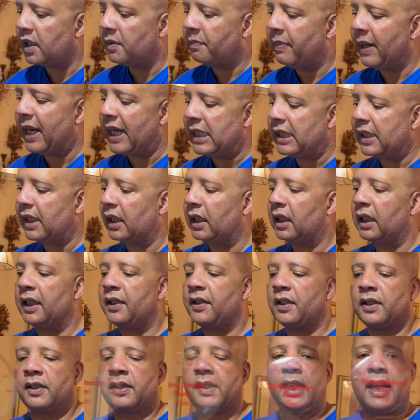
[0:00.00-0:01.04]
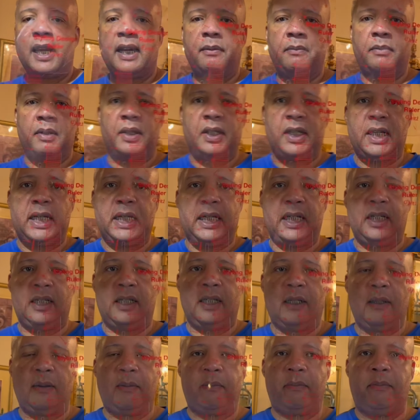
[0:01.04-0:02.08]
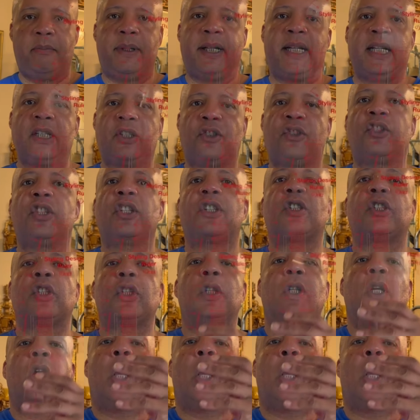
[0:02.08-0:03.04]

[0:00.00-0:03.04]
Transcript: is basically the same thing, but it's just